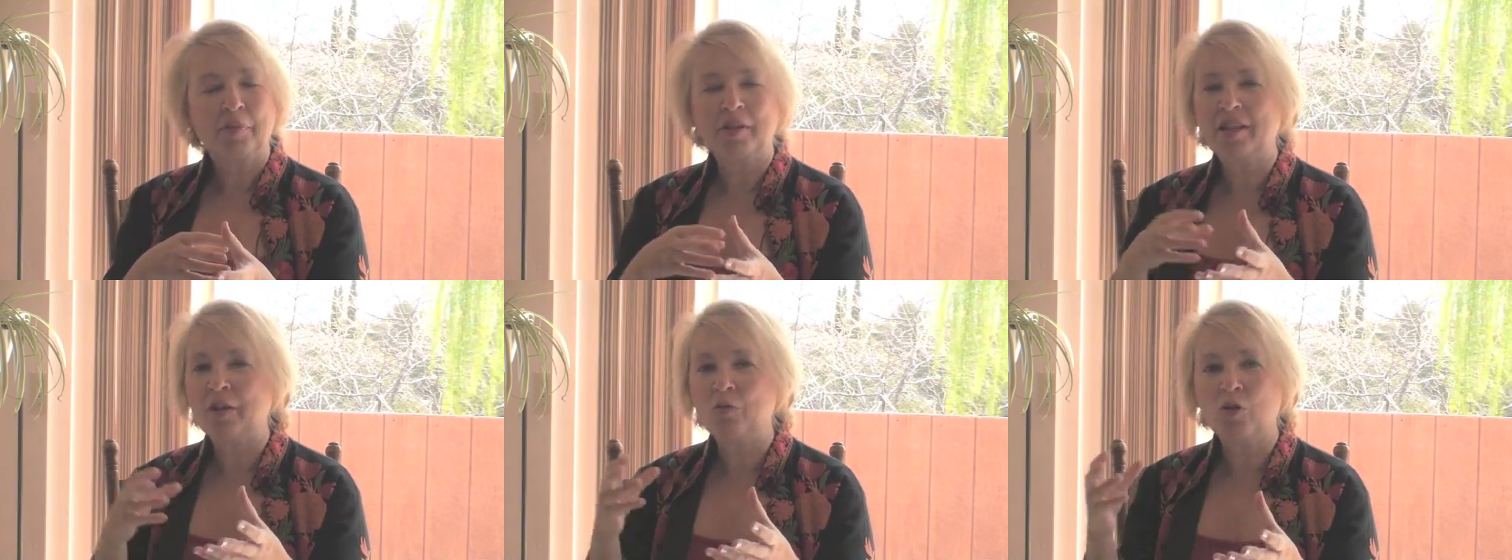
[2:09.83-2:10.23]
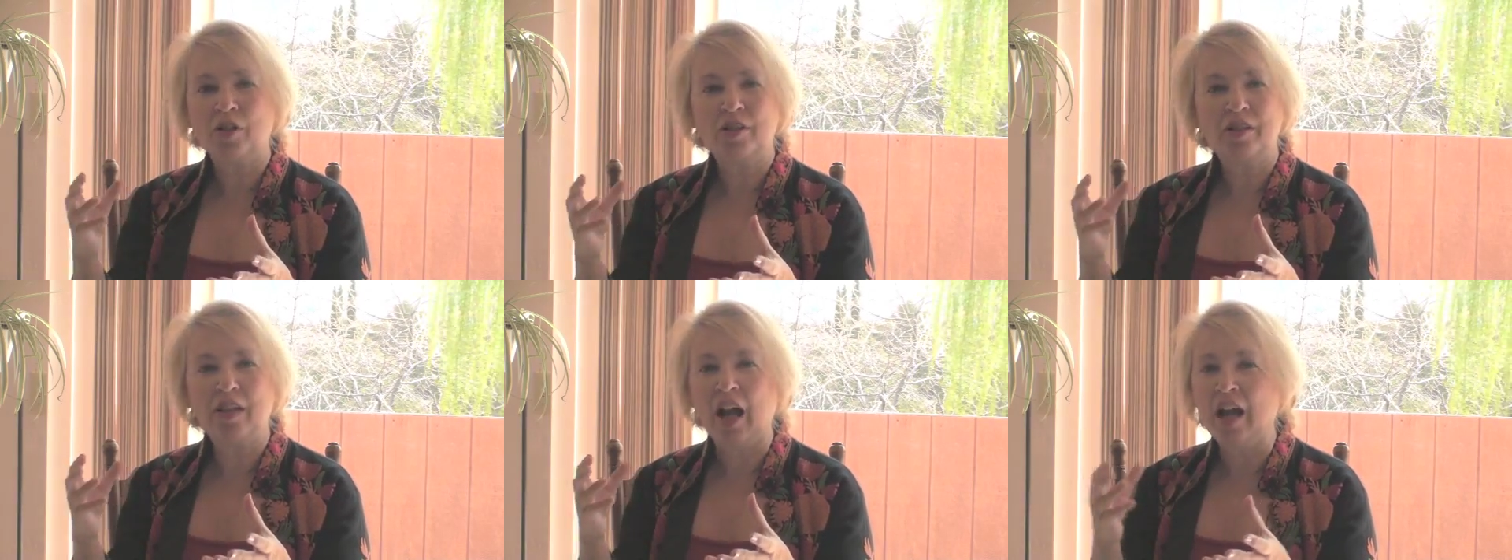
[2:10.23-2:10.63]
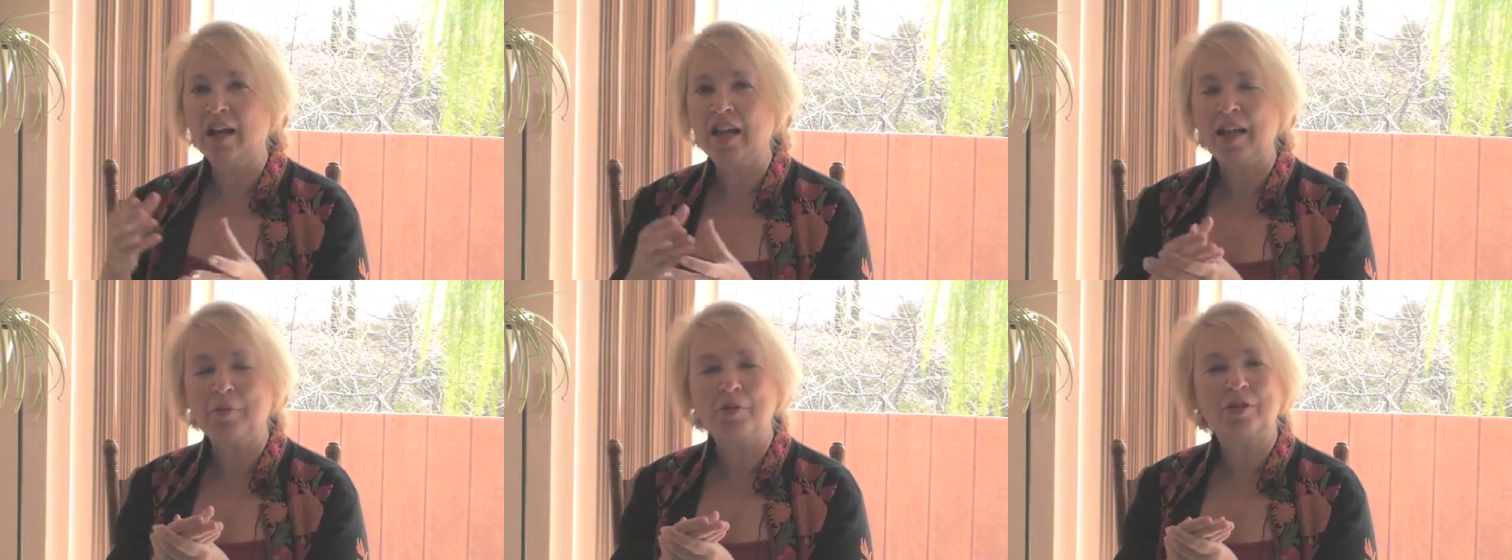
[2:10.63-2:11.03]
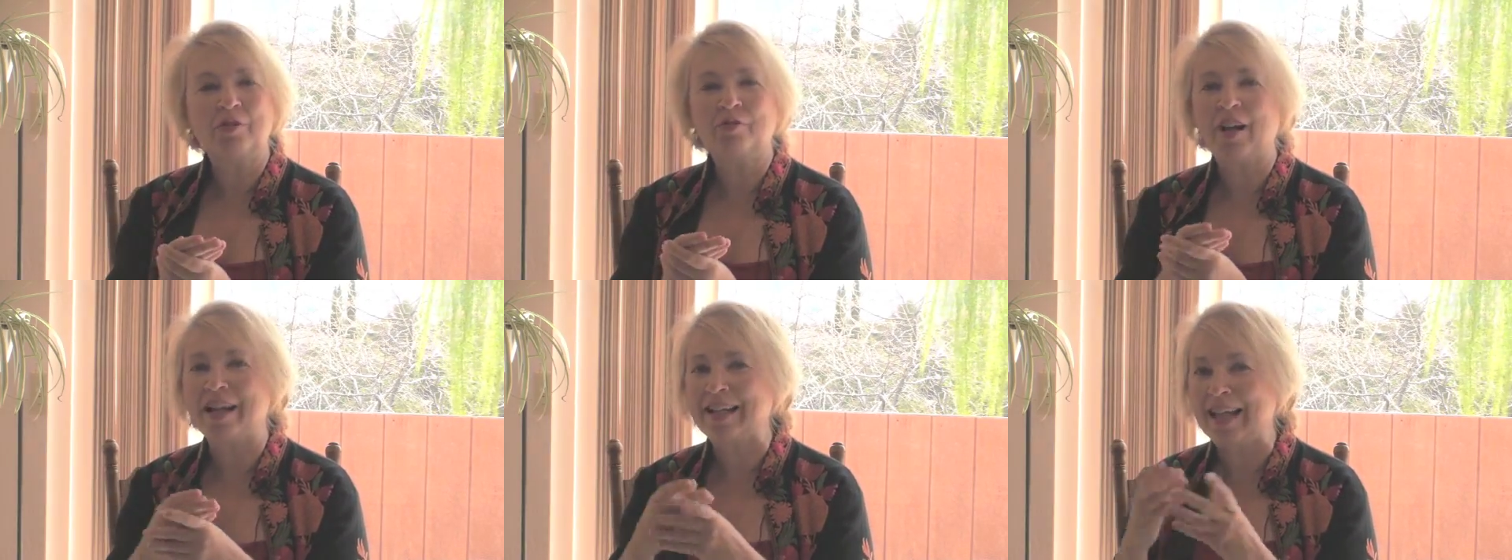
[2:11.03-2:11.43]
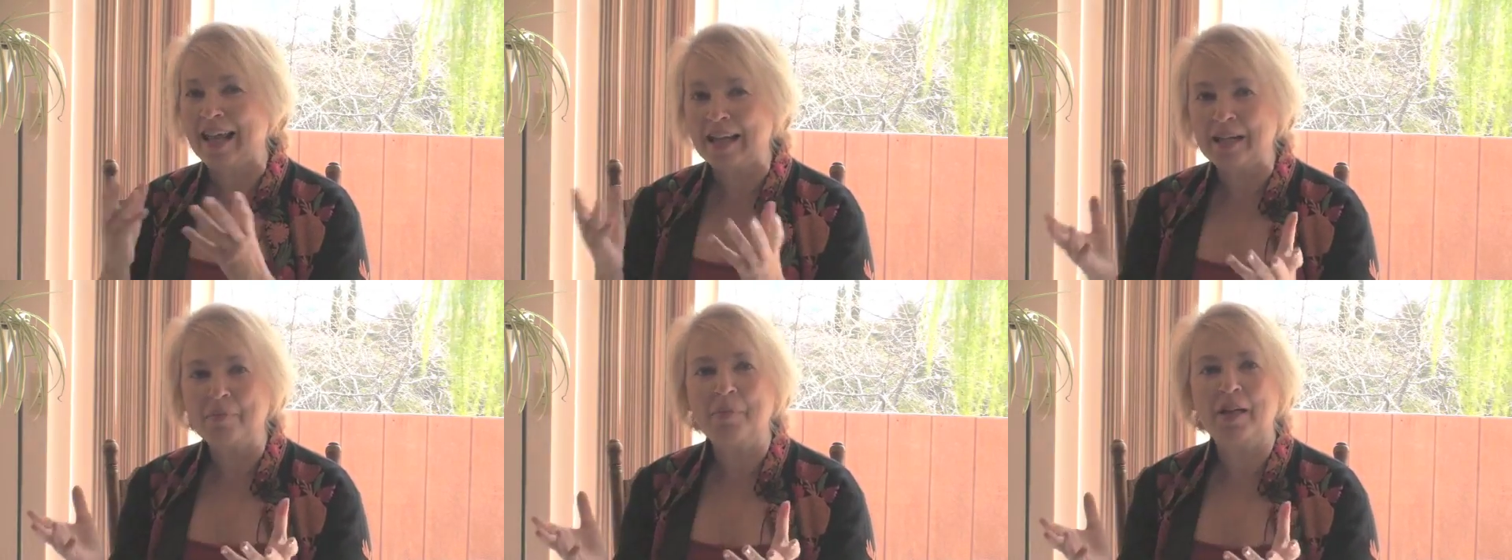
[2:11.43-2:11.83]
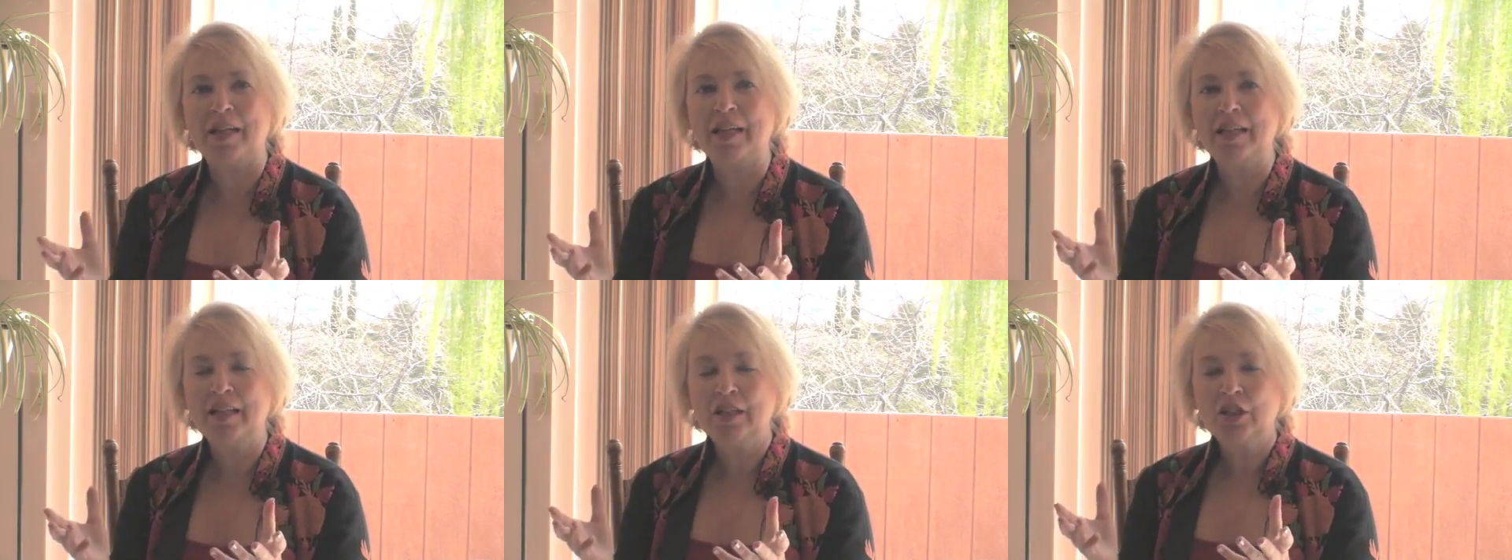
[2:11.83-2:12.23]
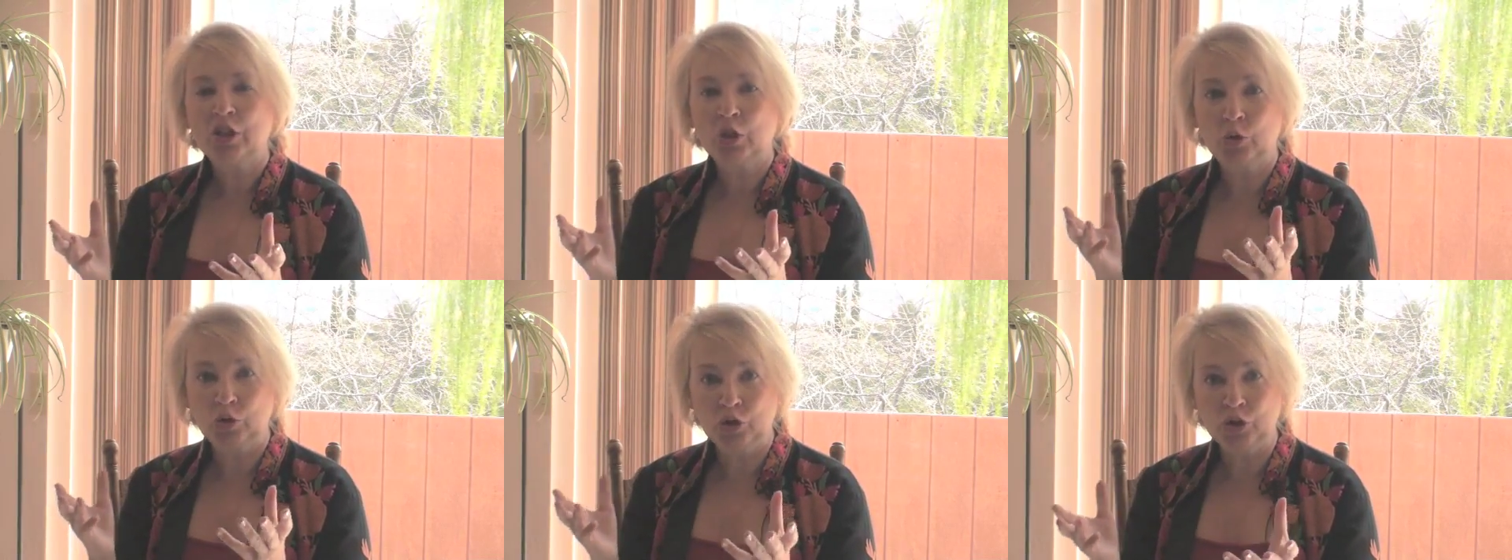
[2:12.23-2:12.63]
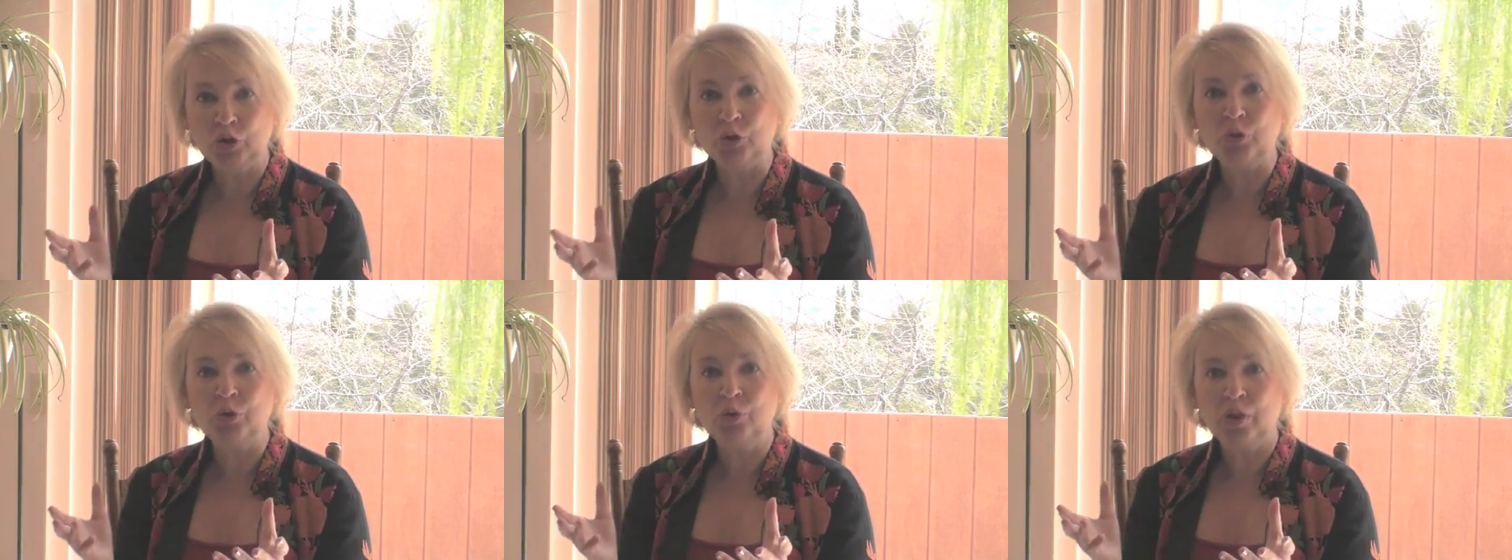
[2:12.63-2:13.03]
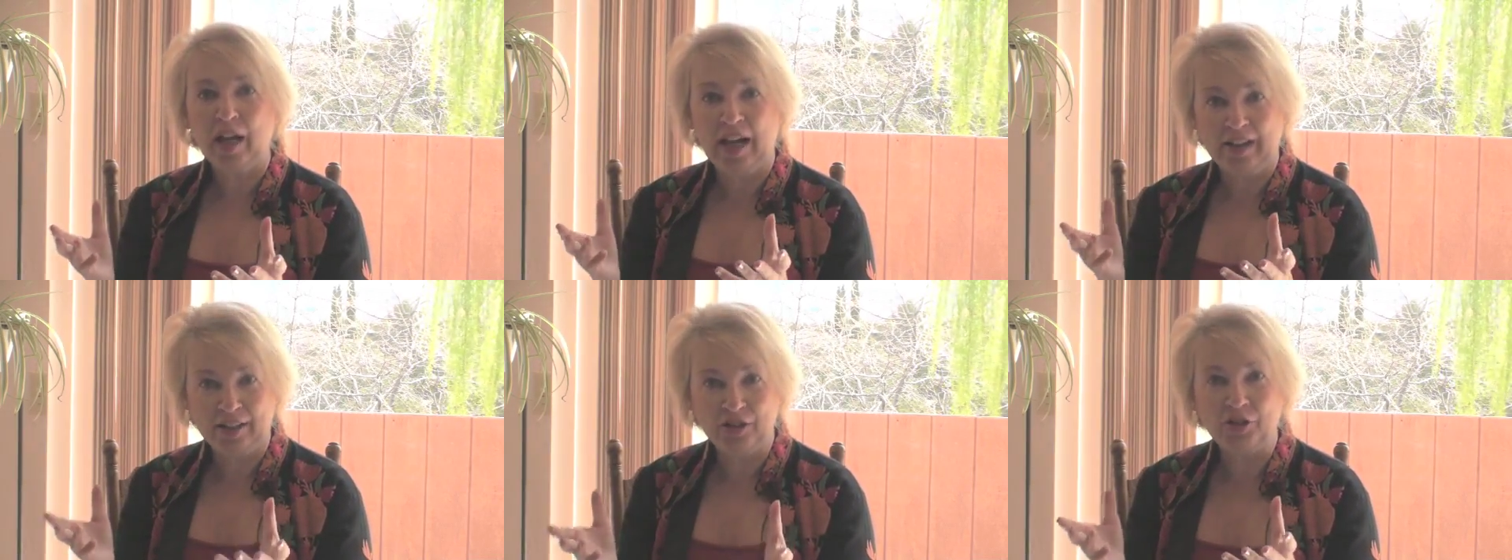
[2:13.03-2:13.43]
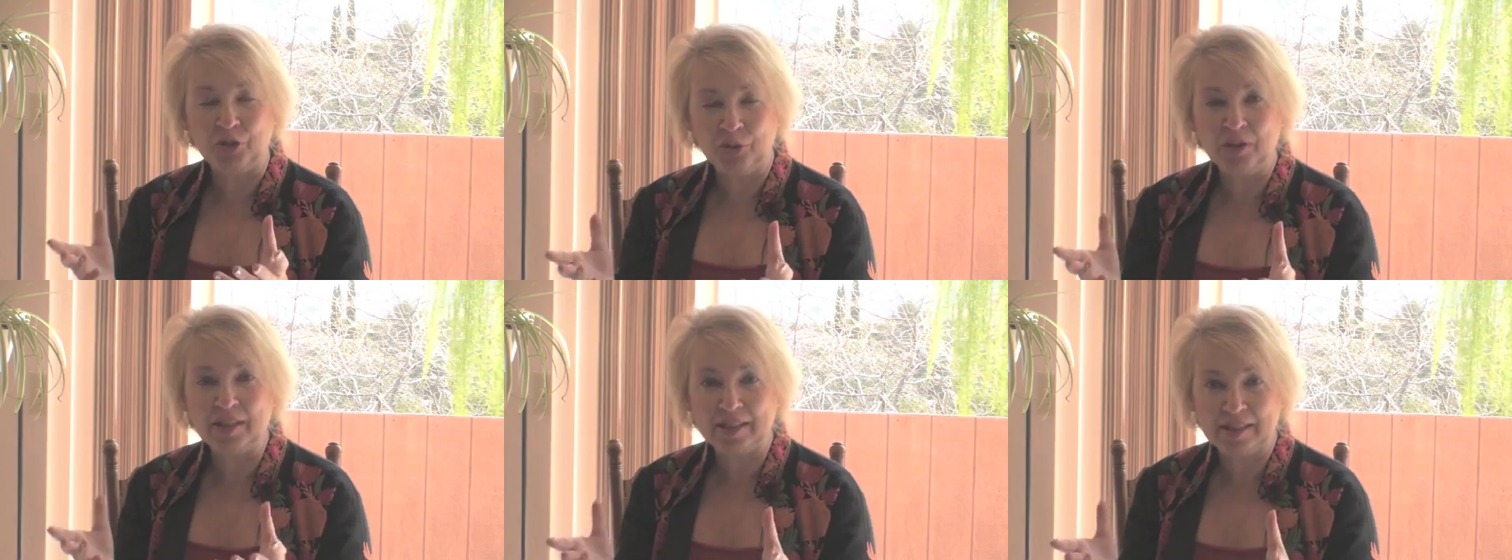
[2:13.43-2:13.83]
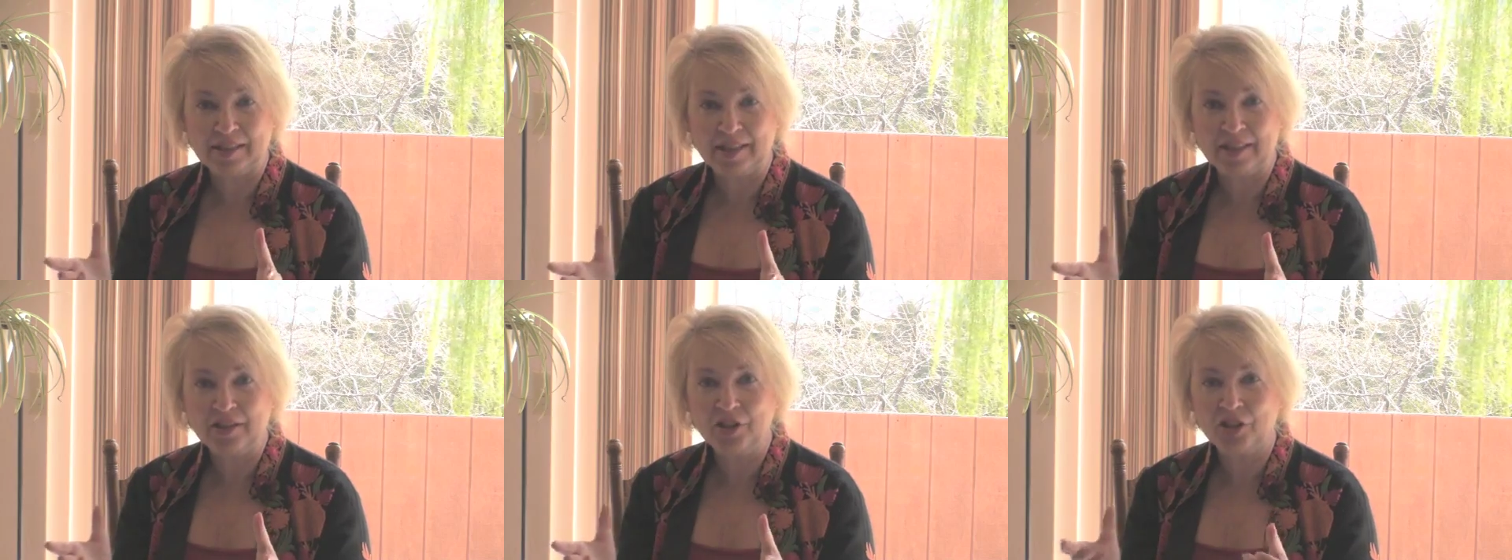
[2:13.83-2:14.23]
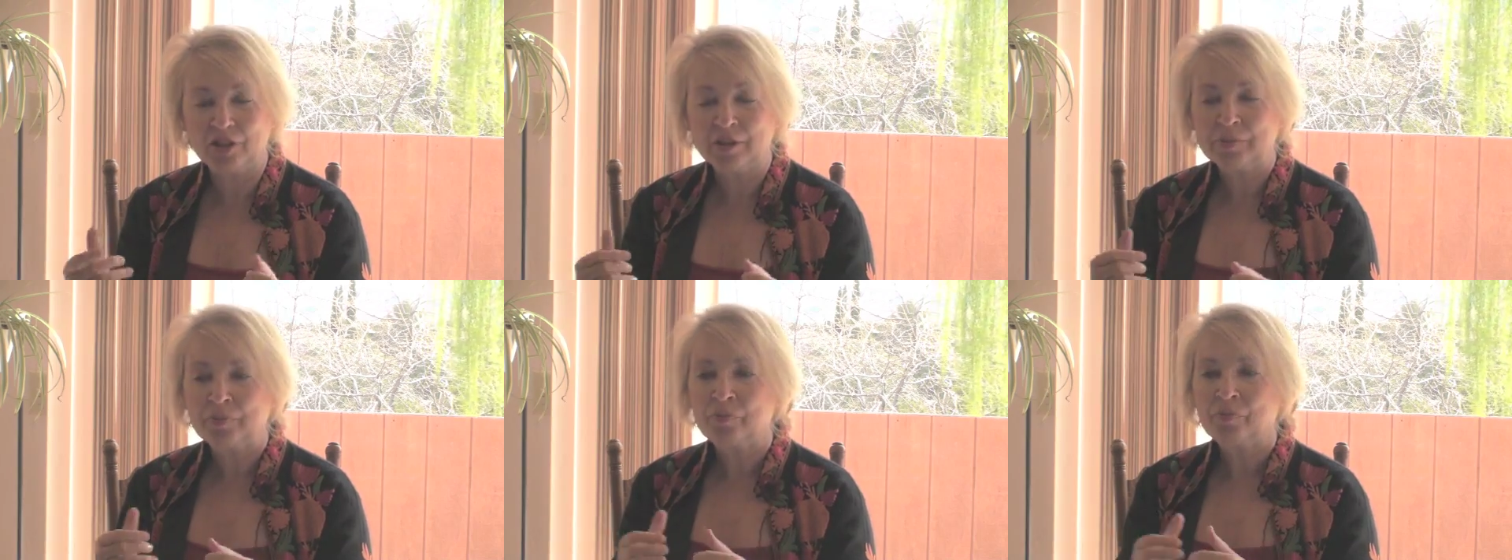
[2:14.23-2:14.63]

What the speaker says: but they were not able to find anybody who knew how to do this stitch.